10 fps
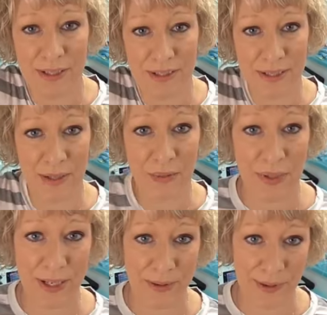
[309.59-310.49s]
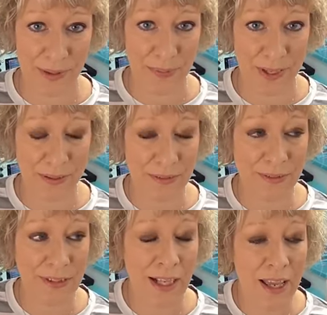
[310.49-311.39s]
sent one out in the mail.
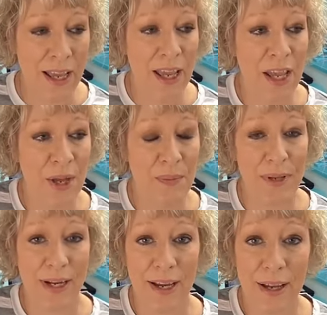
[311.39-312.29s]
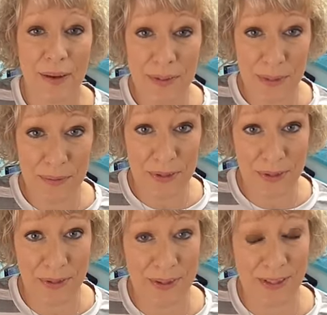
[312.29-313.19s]
But I have some
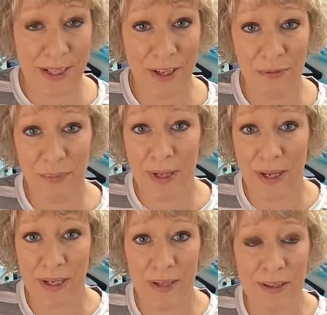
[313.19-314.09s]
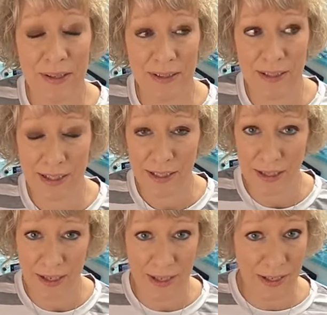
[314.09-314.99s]
students that have bought
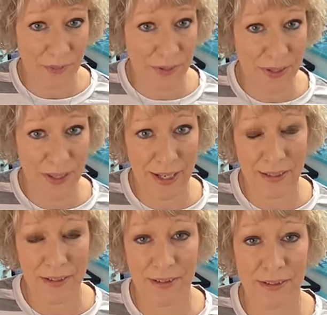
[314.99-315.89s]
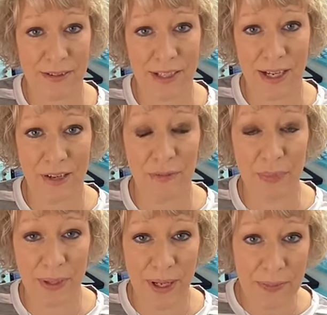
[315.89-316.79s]
every class that I have
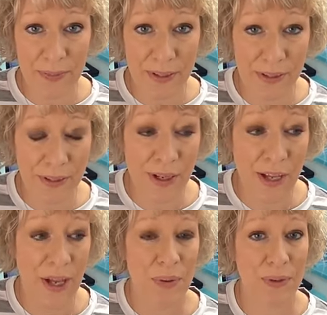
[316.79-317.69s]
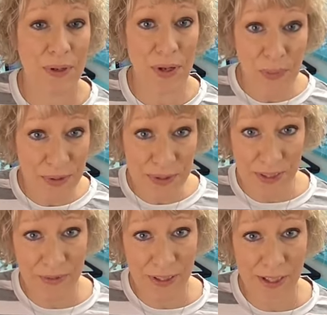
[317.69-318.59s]
put out there, or almost
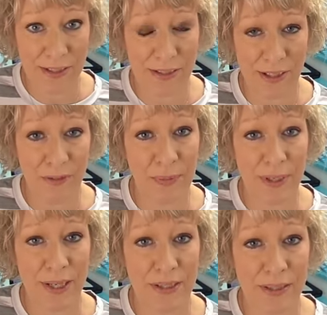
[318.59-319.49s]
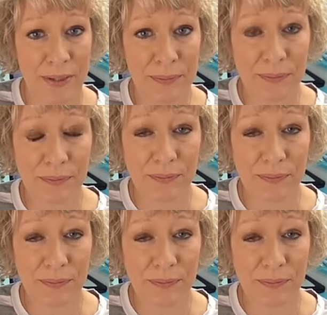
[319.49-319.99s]
every class that I've put out there.